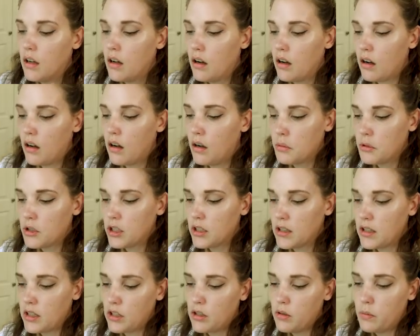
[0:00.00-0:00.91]
object
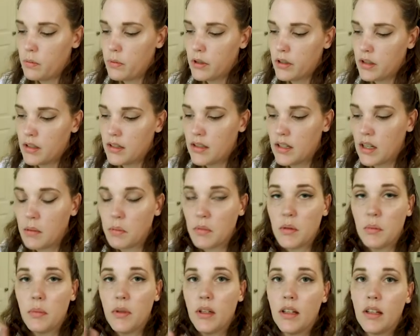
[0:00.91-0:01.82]
that you want the type to
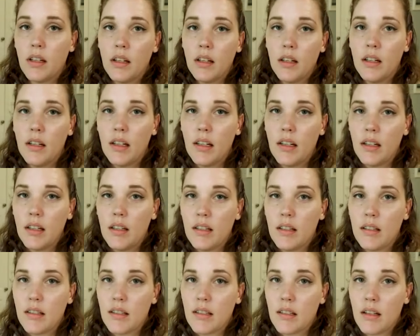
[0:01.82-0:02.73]
be in
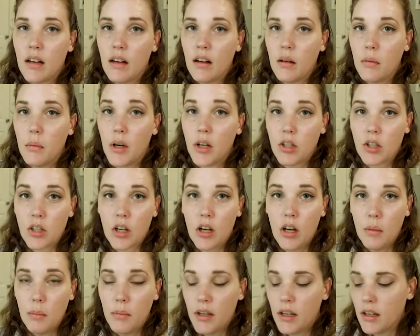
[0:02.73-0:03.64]
is on
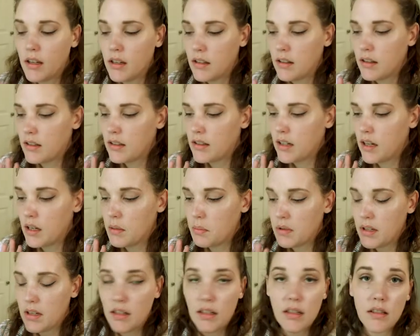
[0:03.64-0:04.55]
top and the type
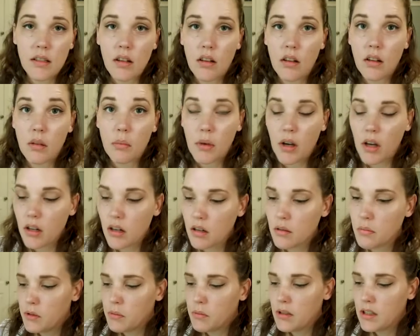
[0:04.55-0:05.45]
is on the
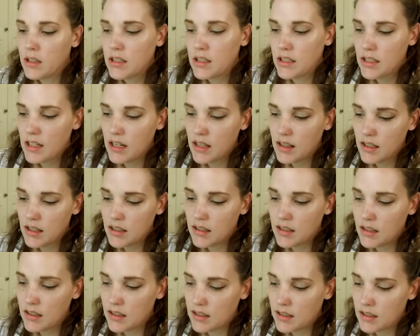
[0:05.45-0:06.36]
bottom. I wanted to take this
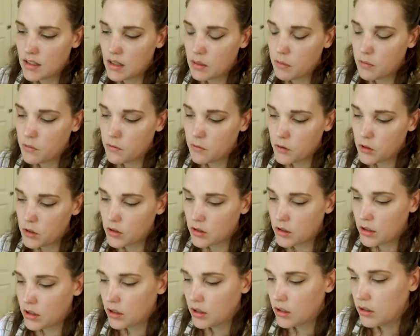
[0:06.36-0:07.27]
a step
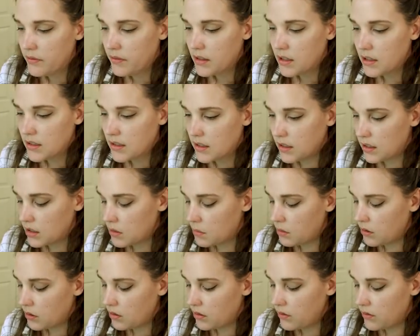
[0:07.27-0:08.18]
further. Select
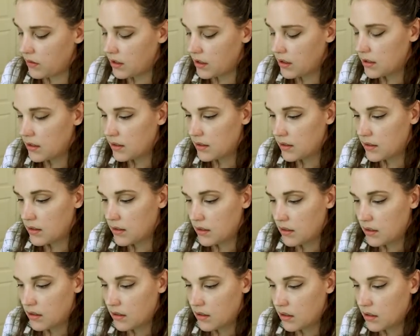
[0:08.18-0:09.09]
both of these,
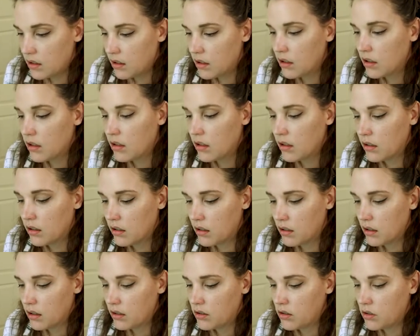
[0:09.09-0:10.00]

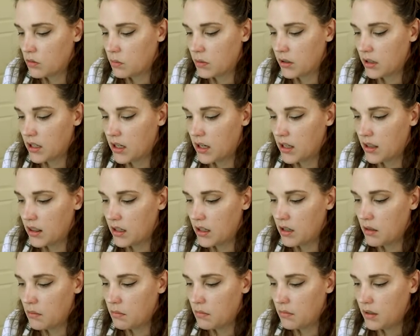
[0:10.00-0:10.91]
duplicate
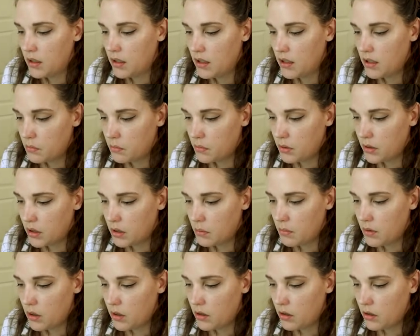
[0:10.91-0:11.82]
them, put
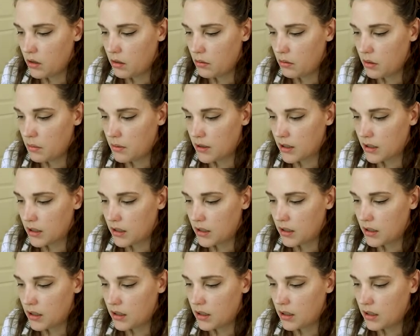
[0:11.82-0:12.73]
them all the way back
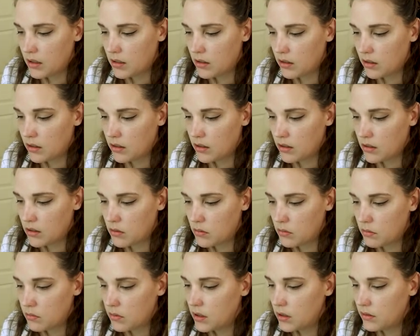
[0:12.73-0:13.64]
here to
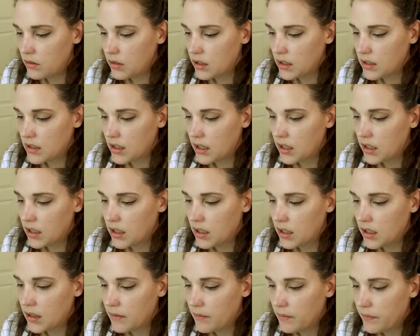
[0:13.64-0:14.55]
really, really tiny,